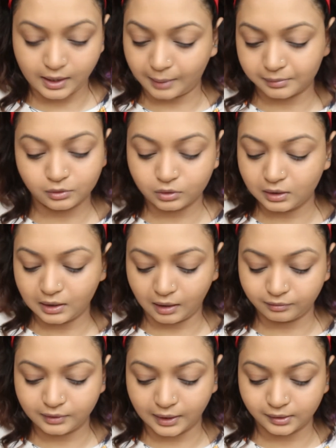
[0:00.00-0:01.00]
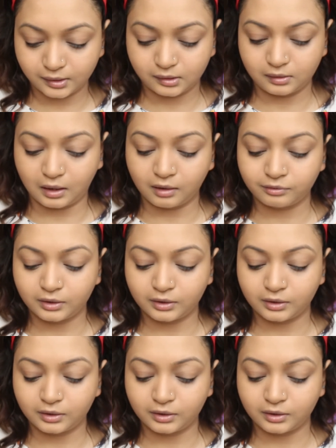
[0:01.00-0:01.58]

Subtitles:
I absolutely love that stuff.